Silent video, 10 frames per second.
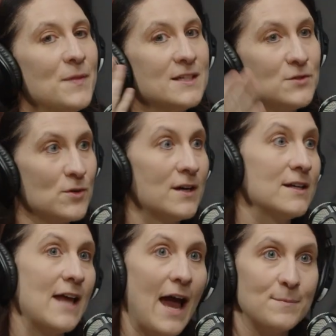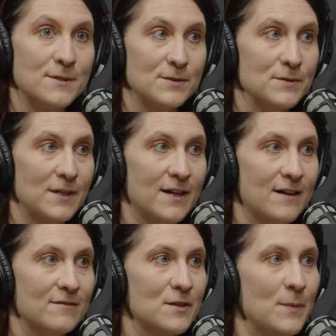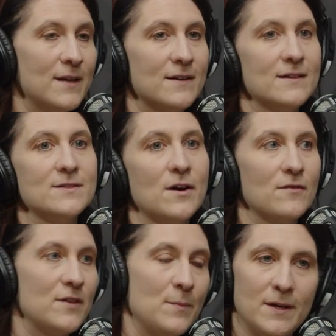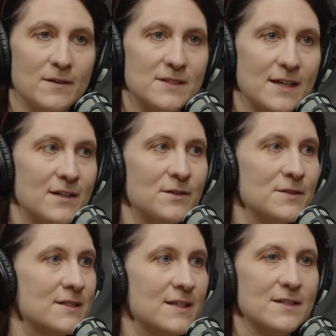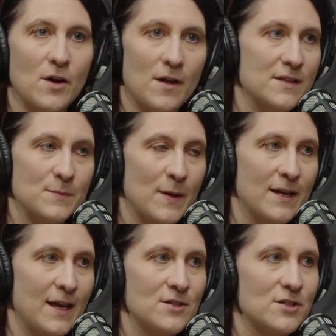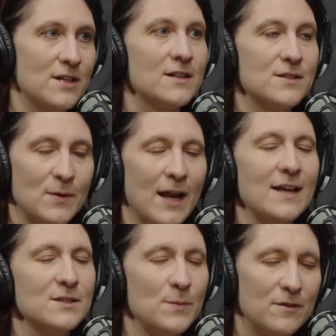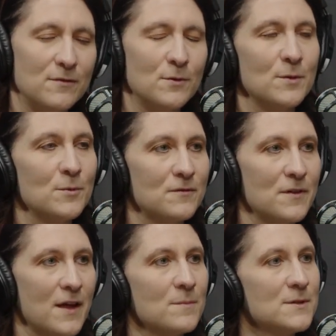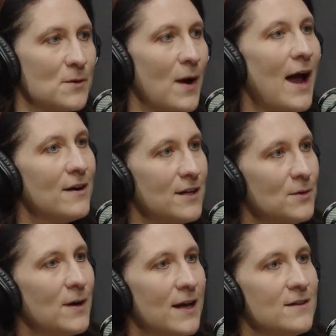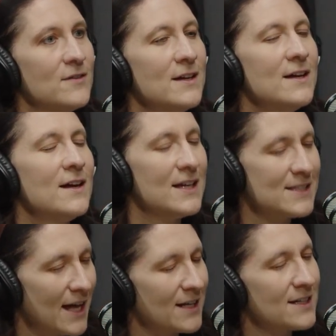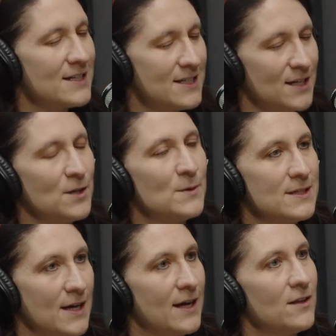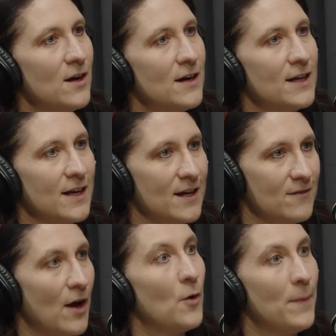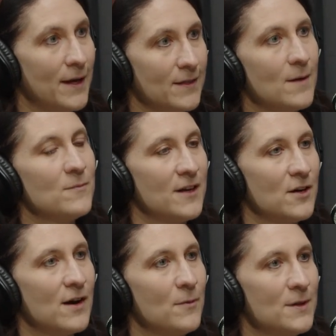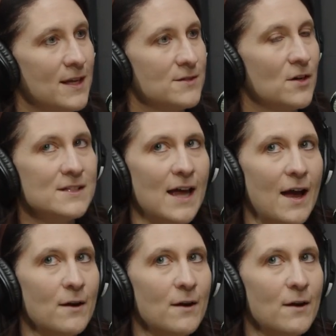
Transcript: drug is absolutely covered because our VP of sales is on this medication. Right. And so it has to be affordable for them. So how do you is that continuous dialogue and kind of helping them figure out what things are? Because I